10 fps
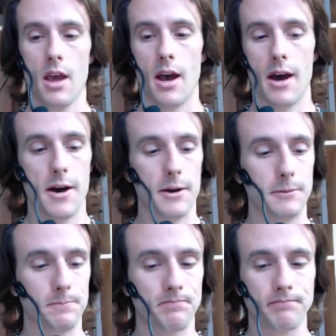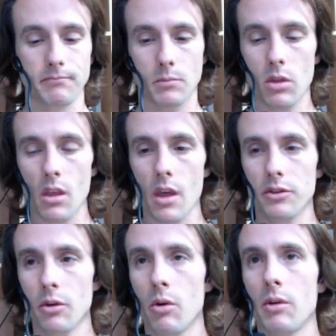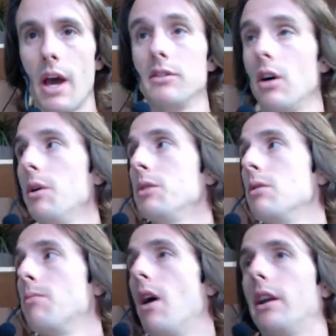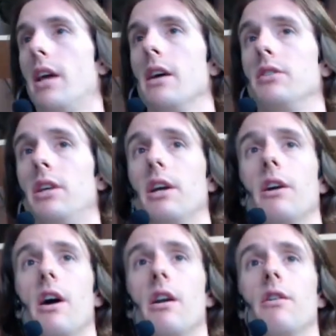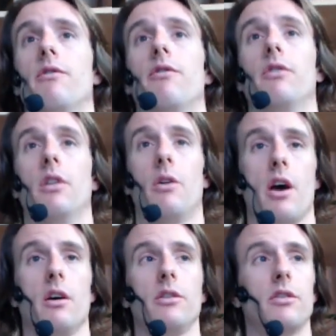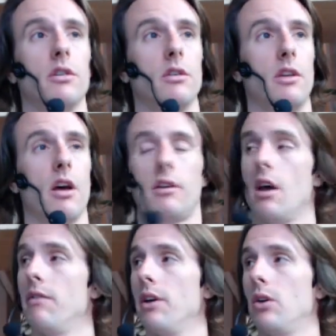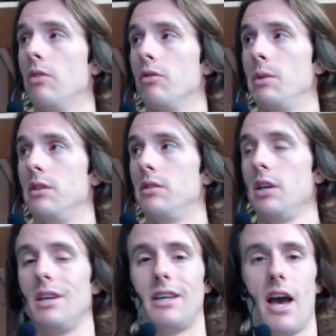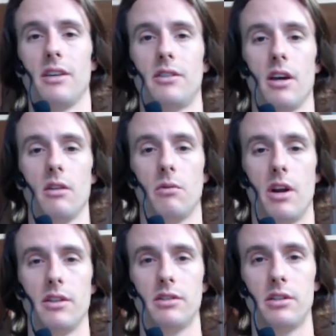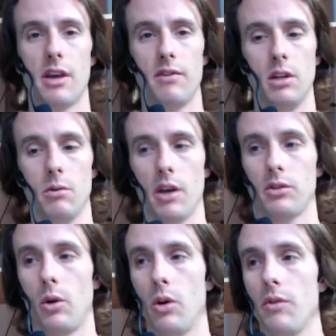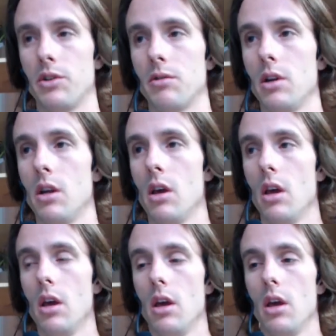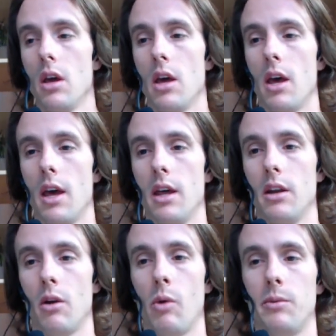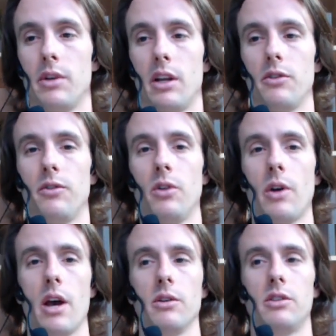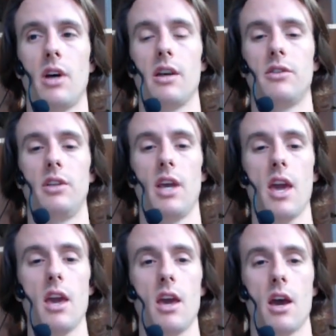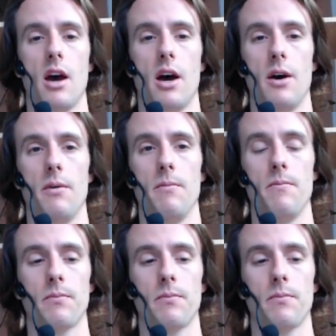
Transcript: Um, so as always we're podcasting here out of float house in downtown vancouver bc in gastown we're at 70 west cordova street and our website is floathouse.ca um,